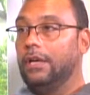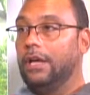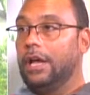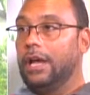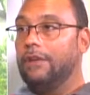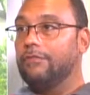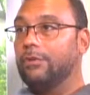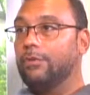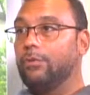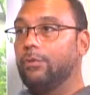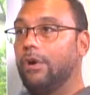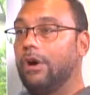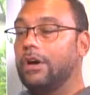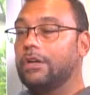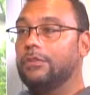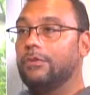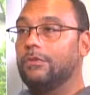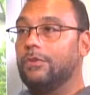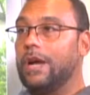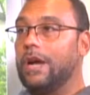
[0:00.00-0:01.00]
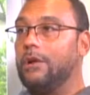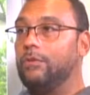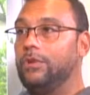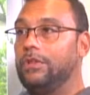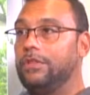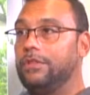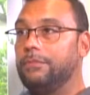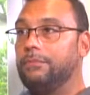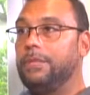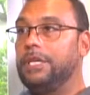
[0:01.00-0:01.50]
ever walked around
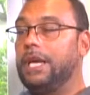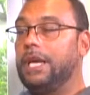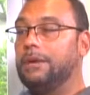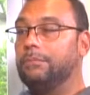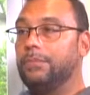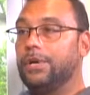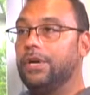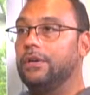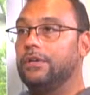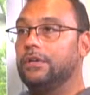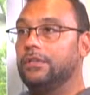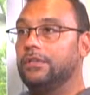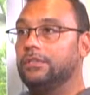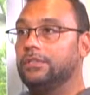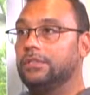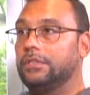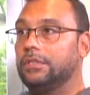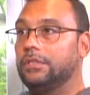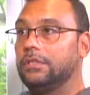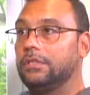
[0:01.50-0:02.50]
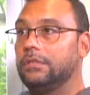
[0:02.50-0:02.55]
with me at Burns